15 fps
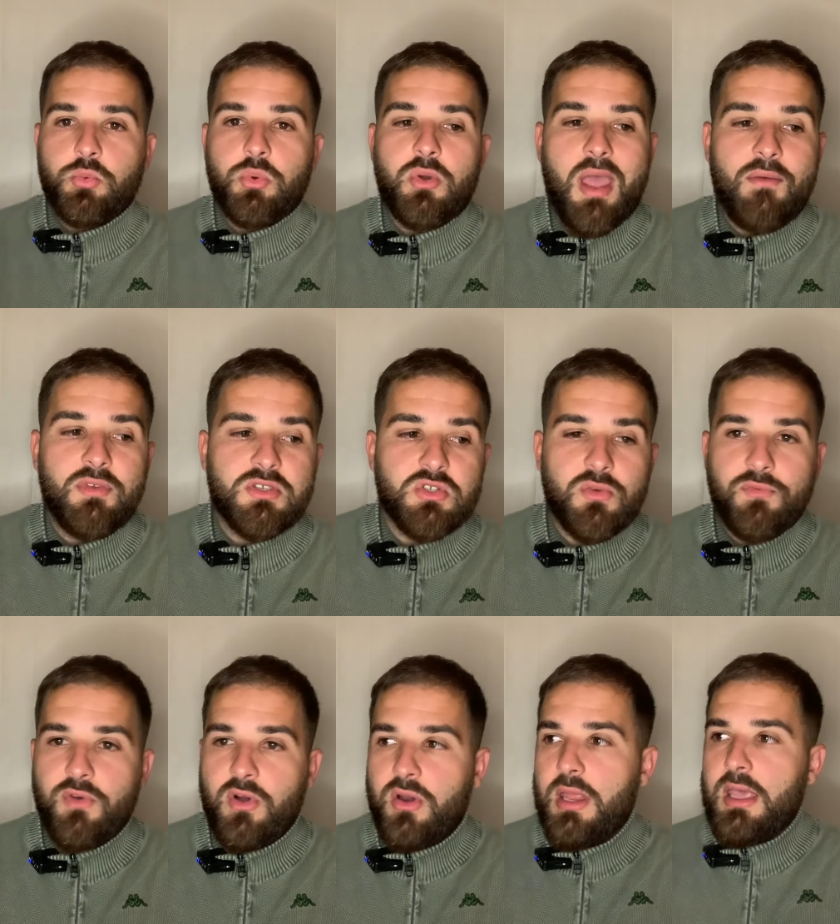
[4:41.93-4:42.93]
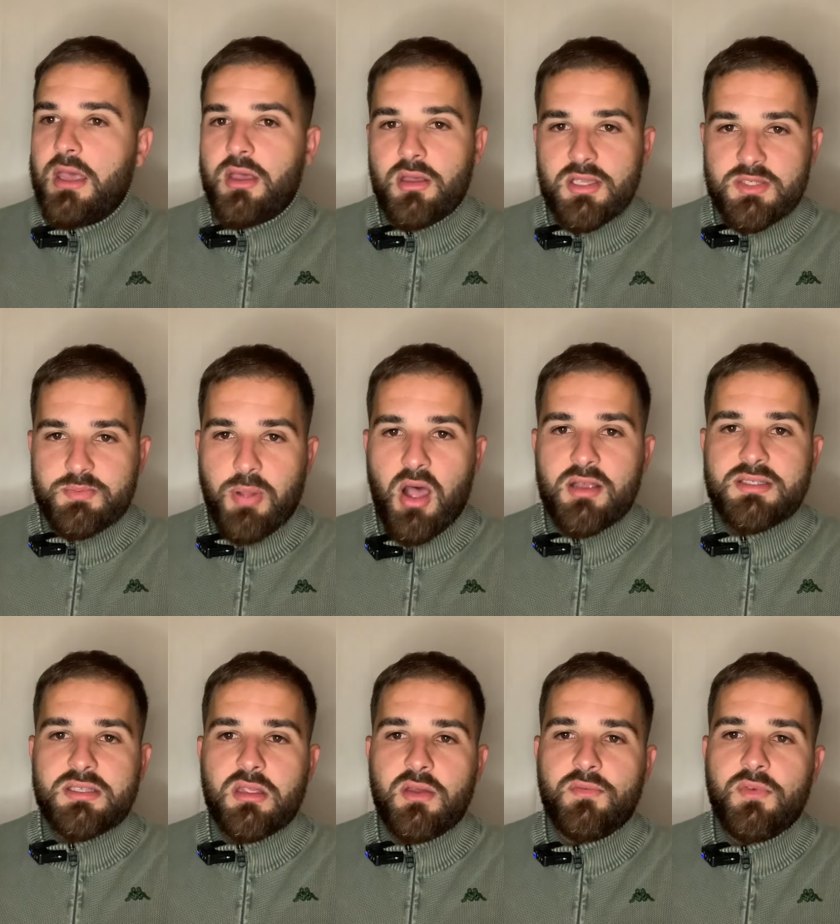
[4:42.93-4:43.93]
we're having so far is
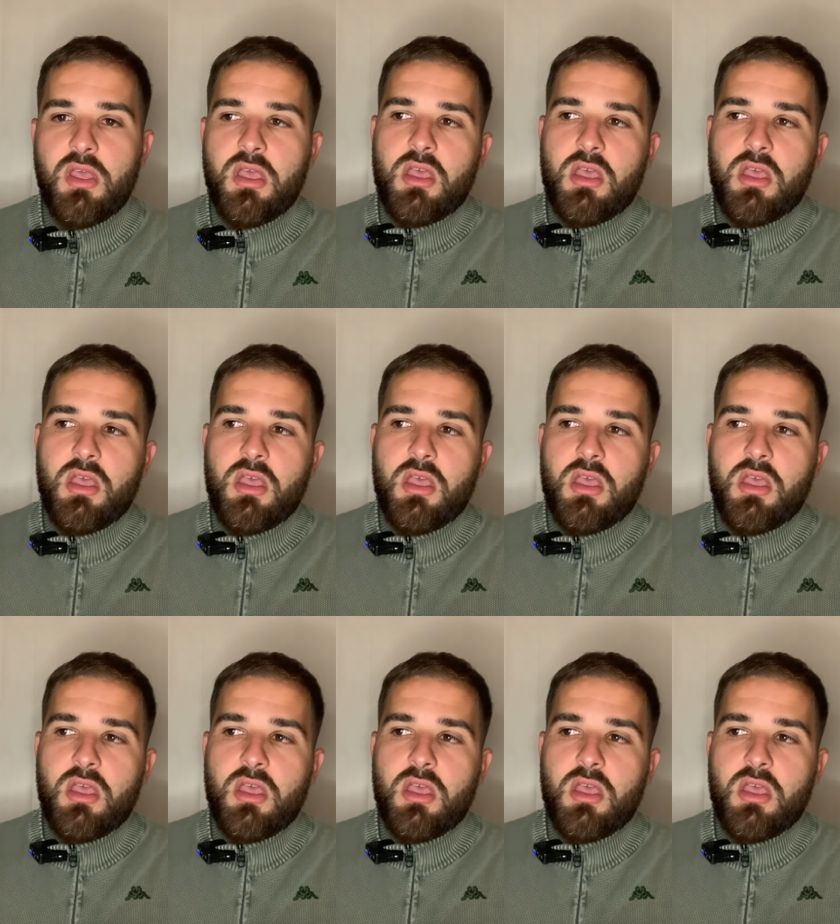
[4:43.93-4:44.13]
positive,